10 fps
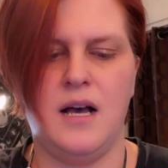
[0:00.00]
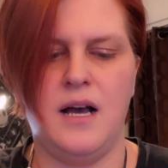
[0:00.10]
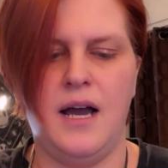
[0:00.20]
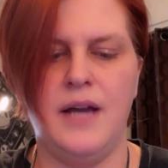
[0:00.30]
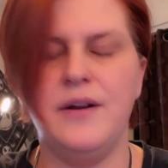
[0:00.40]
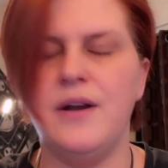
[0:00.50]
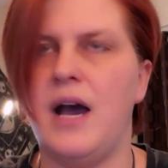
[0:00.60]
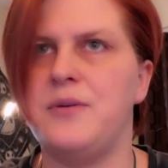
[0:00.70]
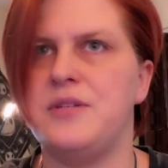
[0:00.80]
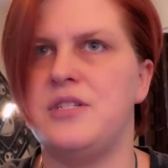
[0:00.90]
I don't know,
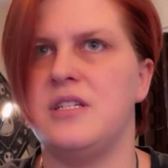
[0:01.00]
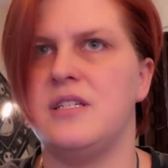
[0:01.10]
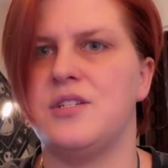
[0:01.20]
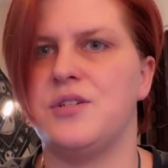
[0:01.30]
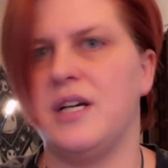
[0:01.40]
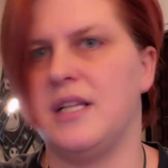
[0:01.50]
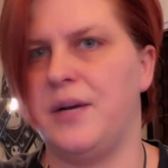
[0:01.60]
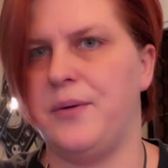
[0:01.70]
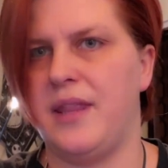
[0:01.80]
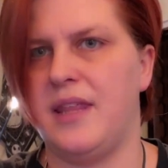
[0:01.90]
I was just struggling
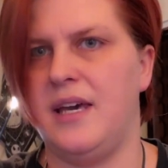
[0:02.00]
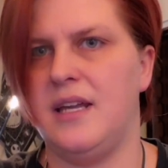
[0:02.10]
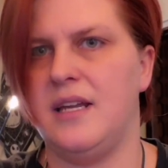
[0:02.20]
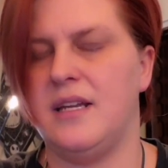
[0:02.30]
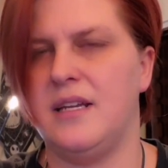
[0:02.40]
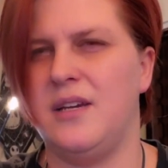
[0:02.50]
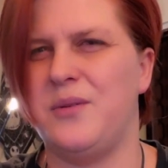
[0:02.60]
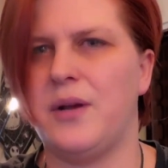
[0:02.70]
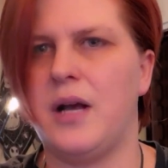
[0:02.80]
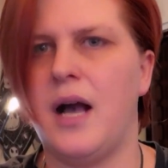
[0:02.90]
with it. You know,
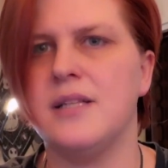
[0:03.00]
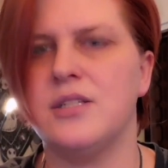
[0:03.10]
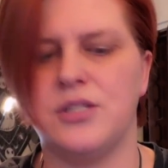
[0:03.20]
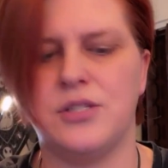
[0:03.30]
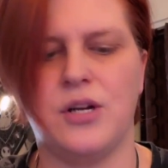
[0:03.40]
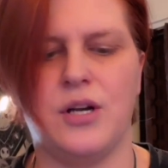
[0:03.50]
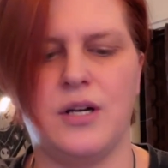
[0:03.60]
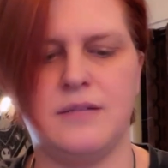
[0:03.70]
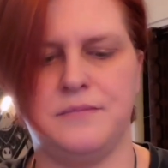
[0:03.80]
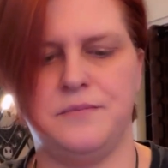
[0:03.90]
the colors are
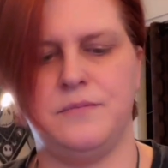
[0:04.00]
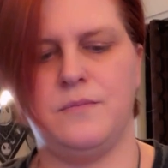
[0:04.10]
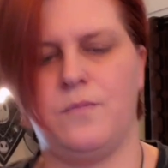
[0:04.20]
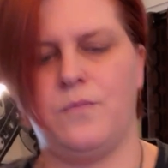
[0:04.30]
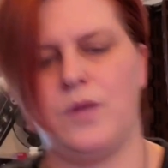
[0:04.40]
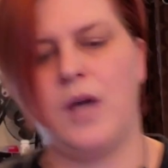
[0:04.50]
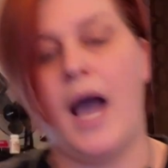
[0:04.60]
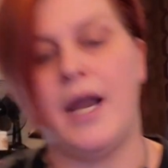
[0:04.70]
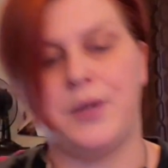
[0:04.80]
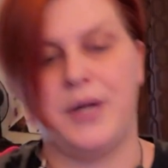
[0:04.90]

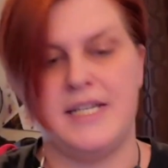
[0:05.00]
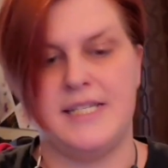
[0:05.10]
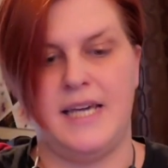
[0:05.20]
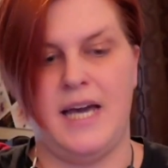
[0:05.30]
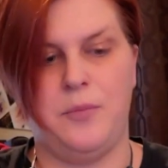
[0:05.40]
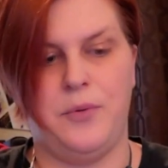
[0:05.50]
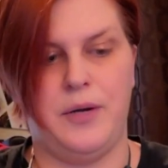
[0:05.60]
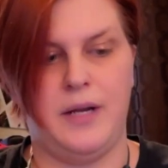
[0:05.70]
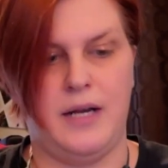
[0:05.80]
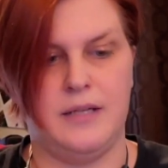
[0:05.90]
kind of crazy. I'll point
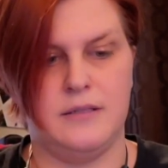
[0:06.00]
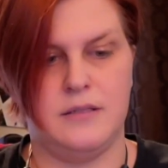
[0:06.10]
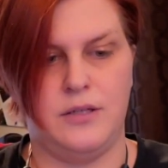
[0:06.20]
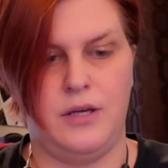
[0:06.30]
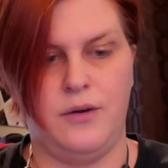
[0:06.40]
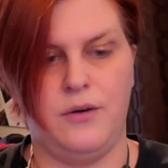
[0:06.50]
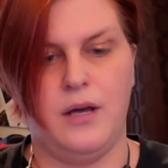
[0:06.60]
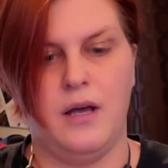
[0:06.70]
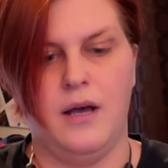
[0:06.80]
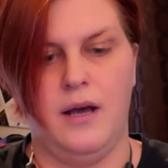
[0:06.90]
it out to you.
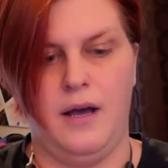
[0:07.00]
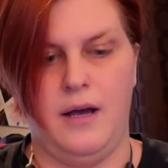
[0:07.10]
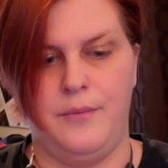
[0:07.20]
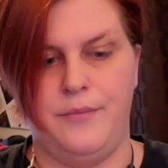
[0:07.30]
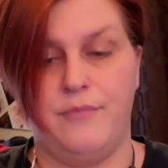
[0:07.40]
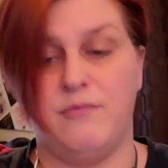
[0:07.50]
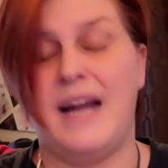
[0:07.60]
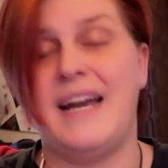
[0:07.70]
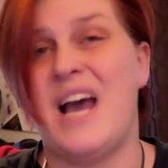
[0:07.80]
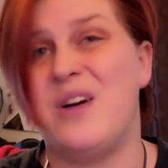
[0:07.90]

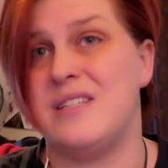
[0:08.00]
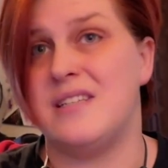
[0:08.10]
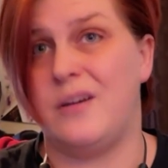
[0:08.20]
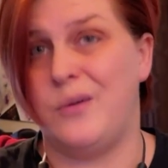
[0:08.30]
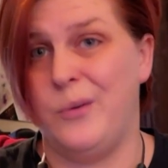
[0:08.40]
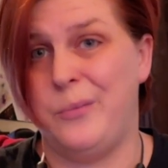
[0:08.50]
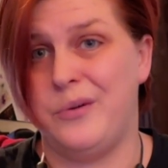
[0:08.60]
Right now it's in a hoop.